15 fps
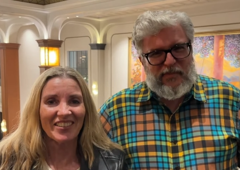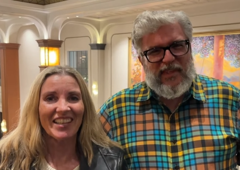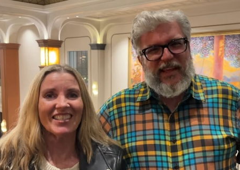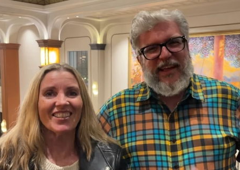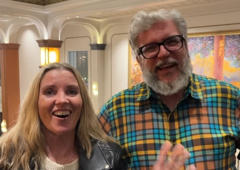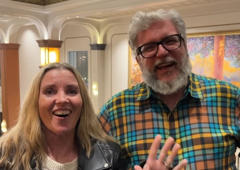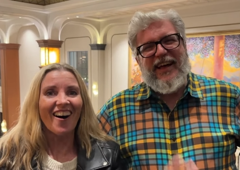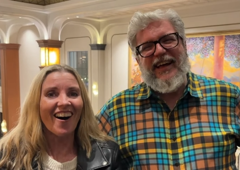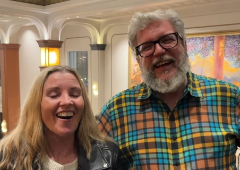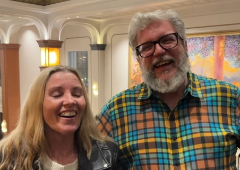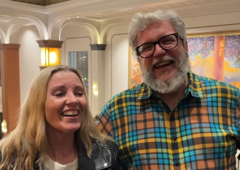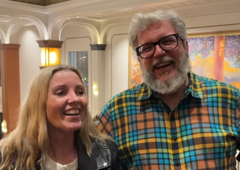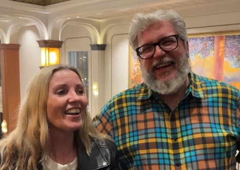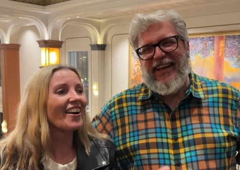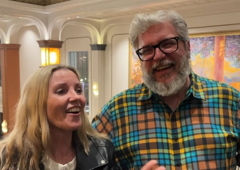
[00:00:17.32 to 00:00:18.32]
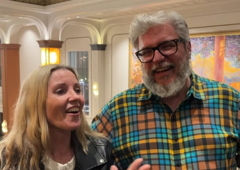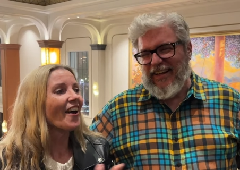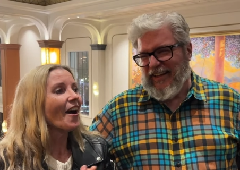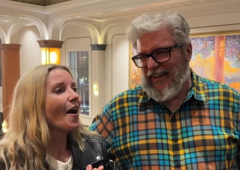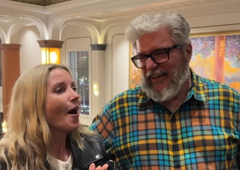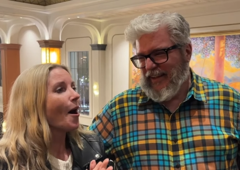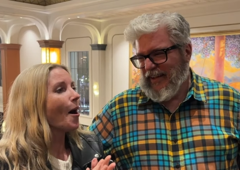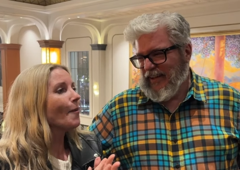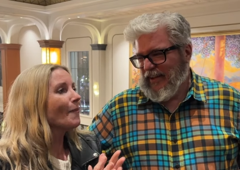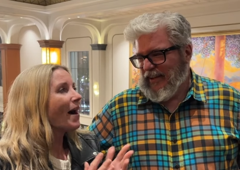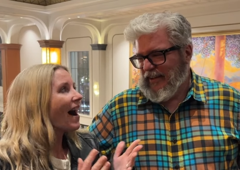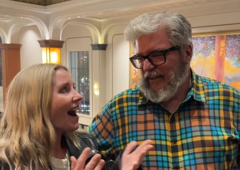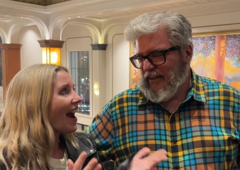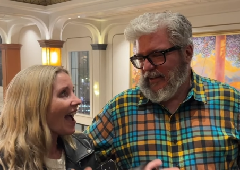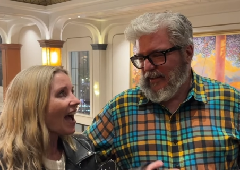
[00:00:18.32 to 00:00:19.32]
Speaker 1: It's all here. Um,
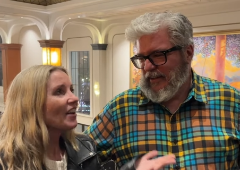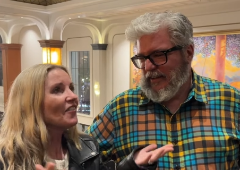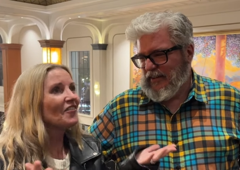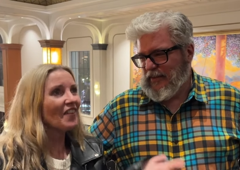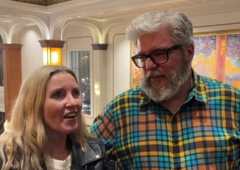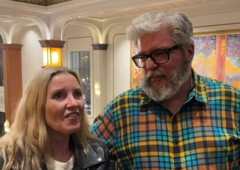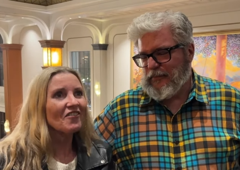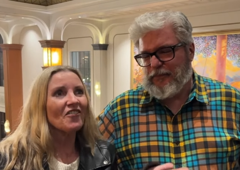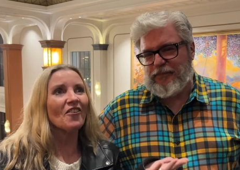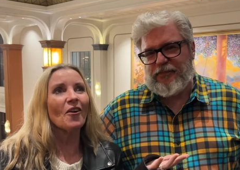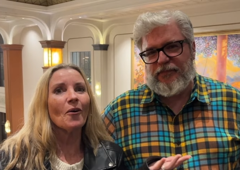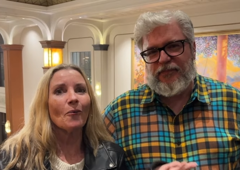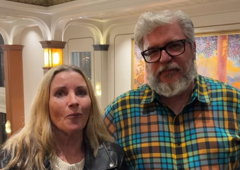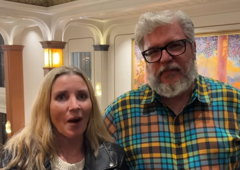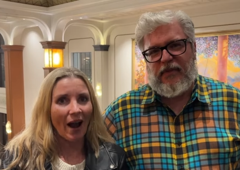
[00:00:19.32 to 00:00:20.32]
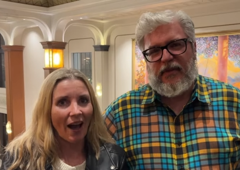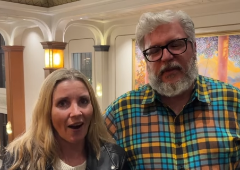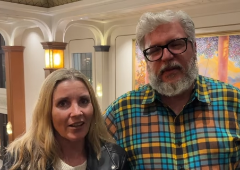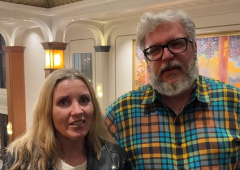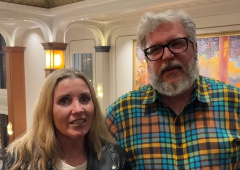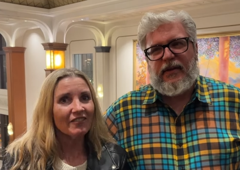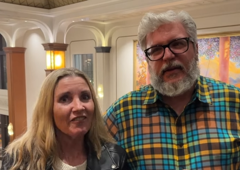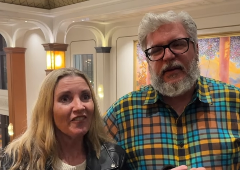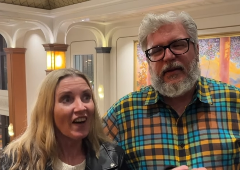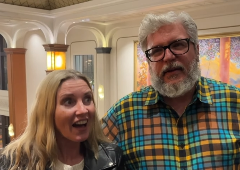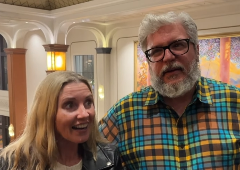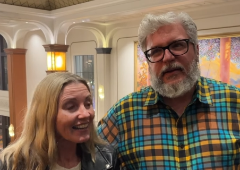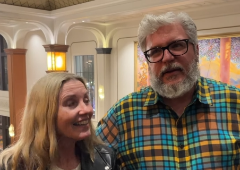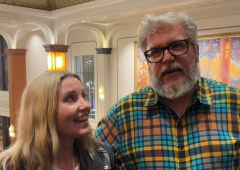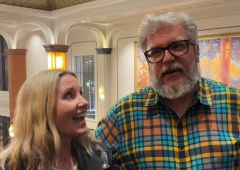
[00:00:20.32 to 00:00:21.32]
I had fun for a while. It's a
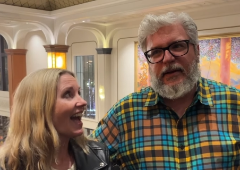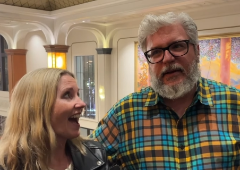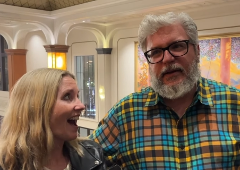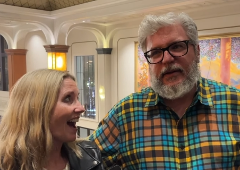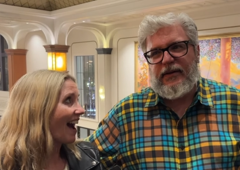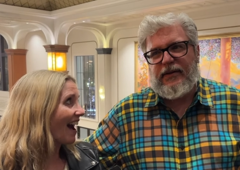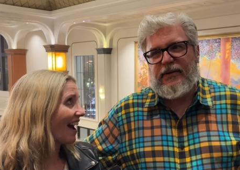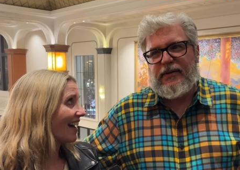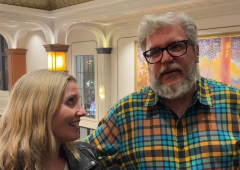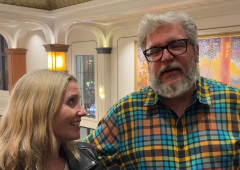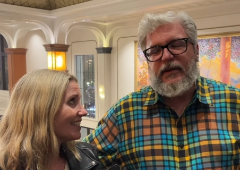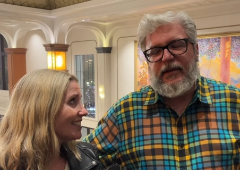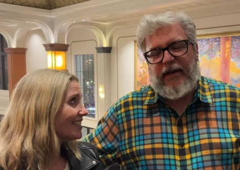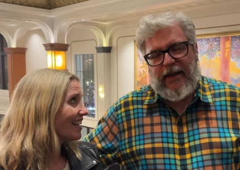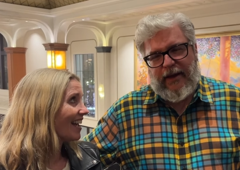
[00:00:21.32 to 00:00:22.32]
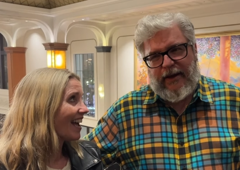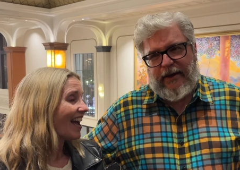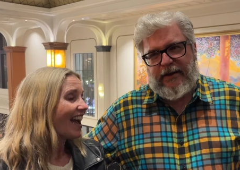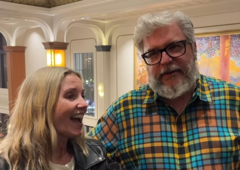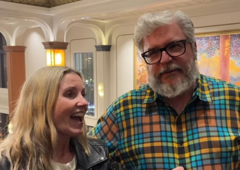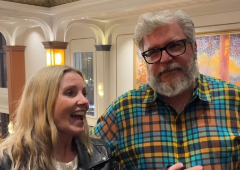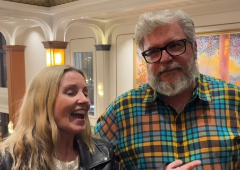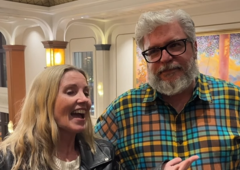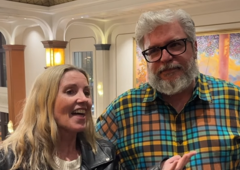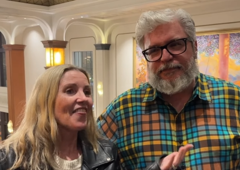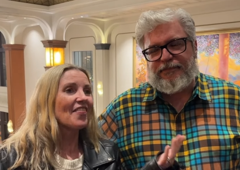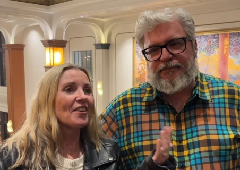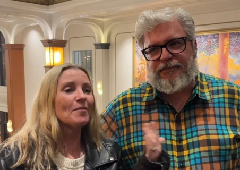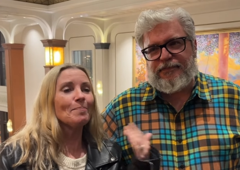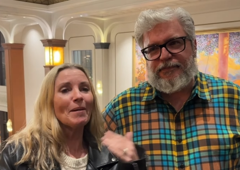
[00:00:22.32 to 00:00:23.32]
fun cast. Yeah. And
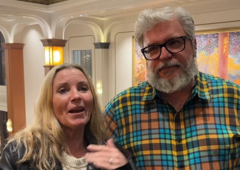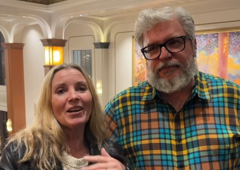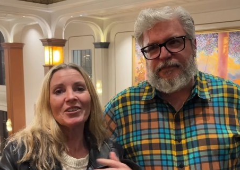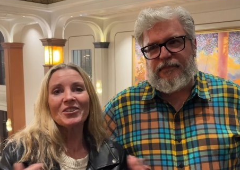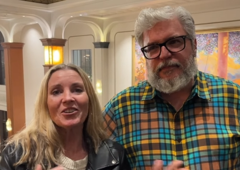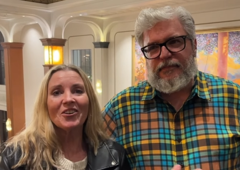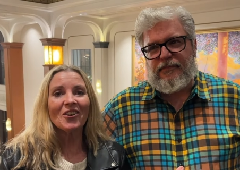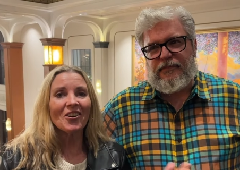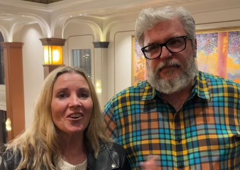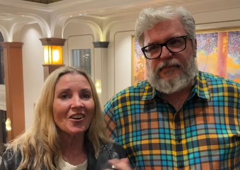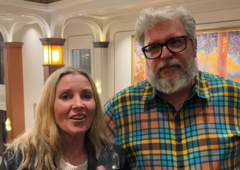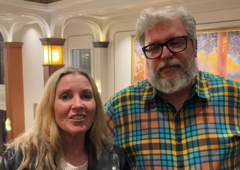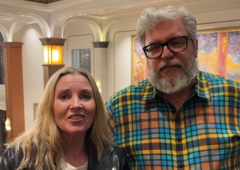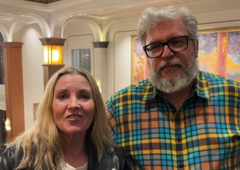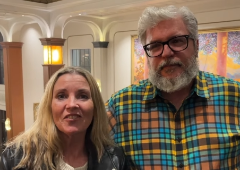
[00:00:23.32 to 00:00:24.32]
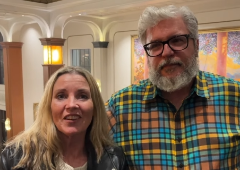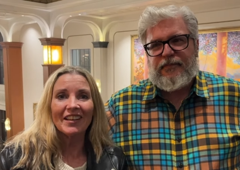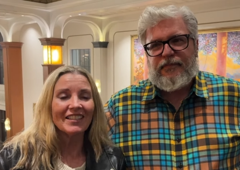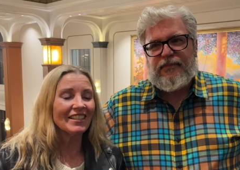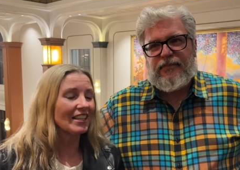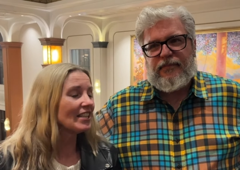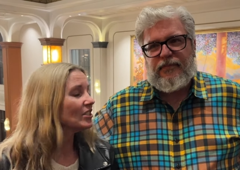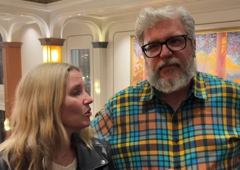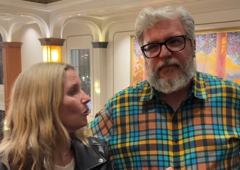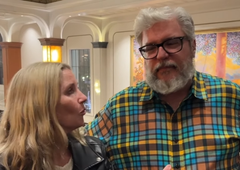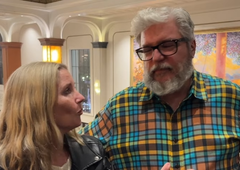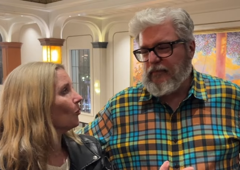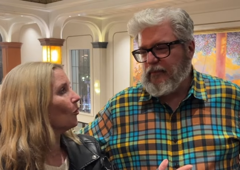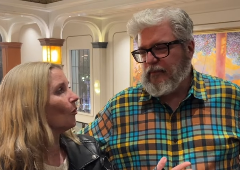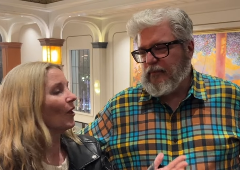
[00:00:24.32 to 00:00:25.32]
the banter is
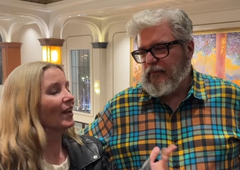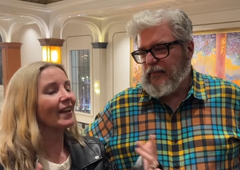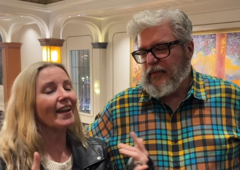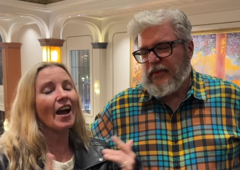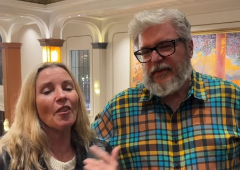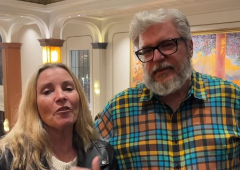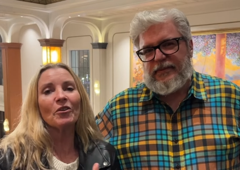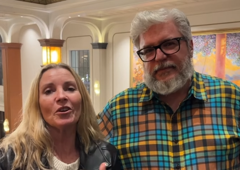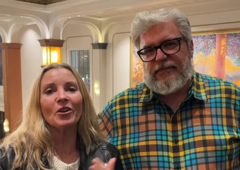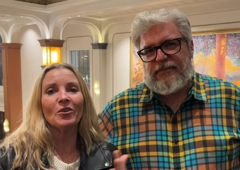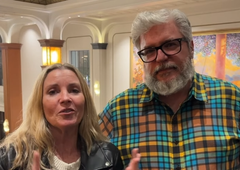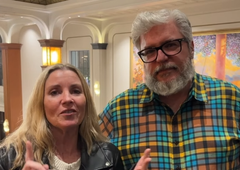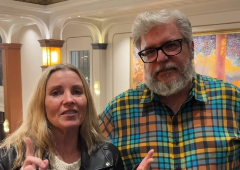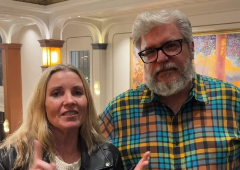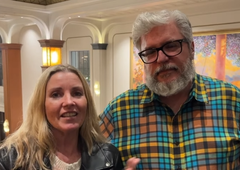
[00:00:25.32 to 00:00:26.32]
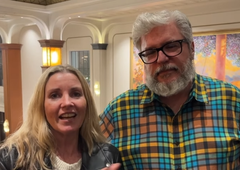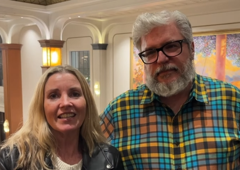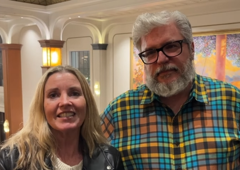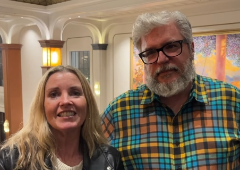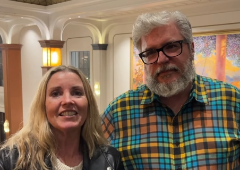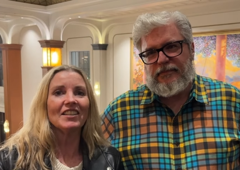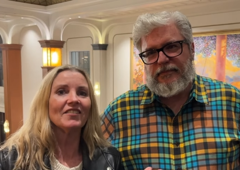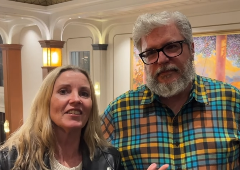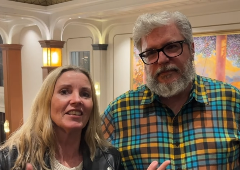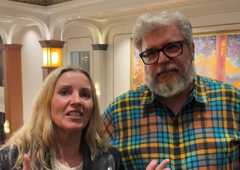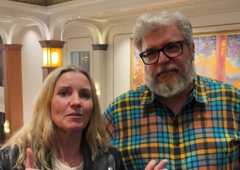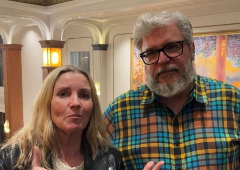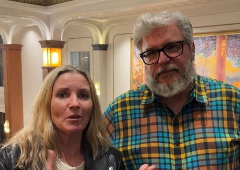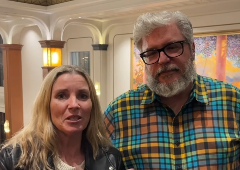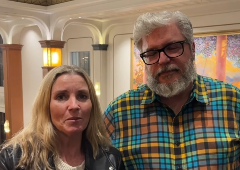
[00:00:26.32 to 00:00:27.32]
like Kathryn Newton, Dan
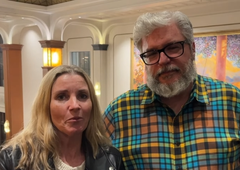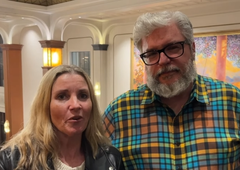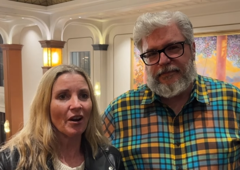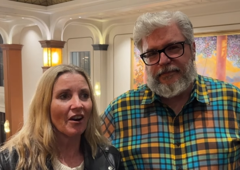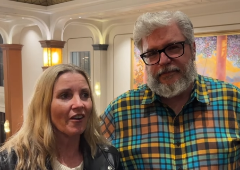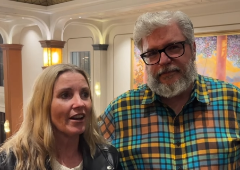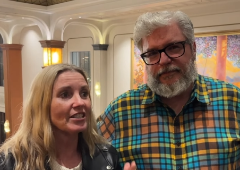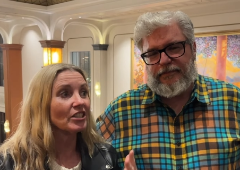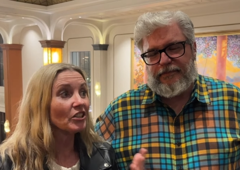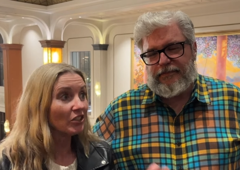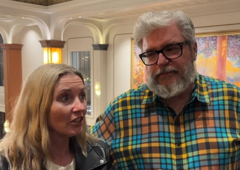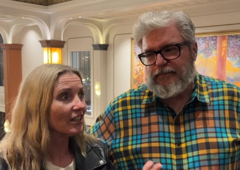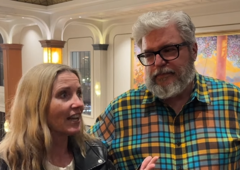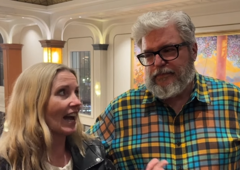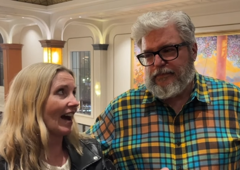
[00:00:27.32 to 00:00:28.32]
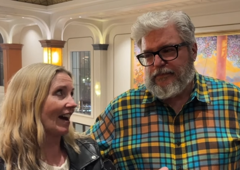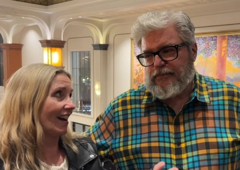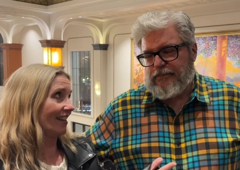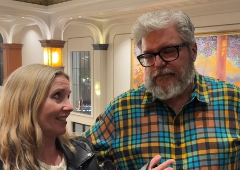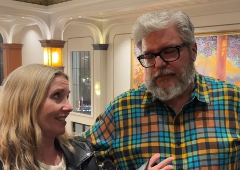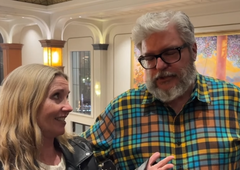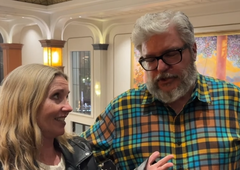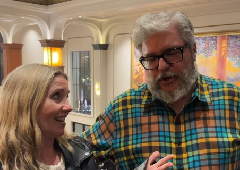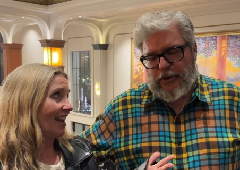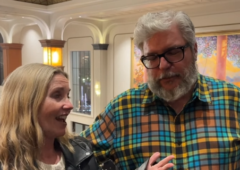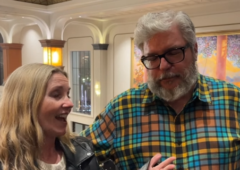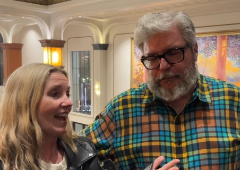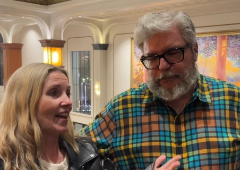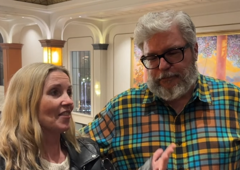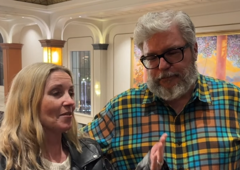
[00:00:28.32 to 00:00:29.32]
Stevens, Melissa Barrera, it's a good cast. Sure.
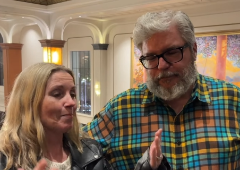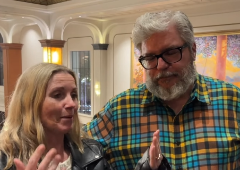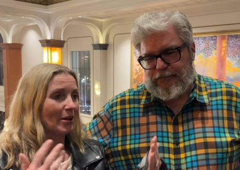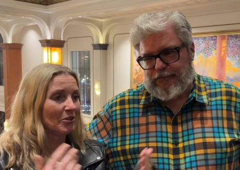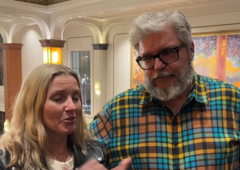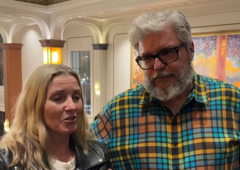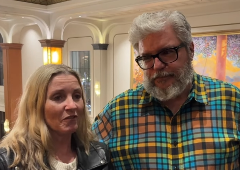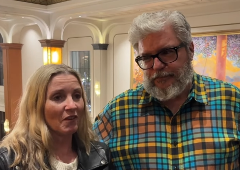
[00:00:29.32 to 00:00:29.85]
And the banter's